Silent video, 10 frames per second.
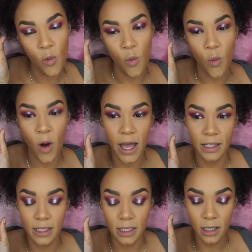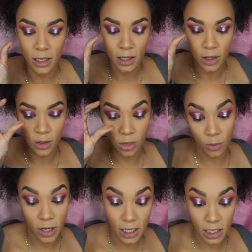wet
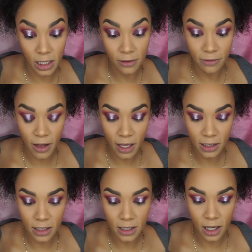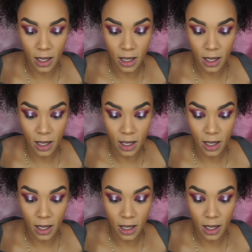3D effect.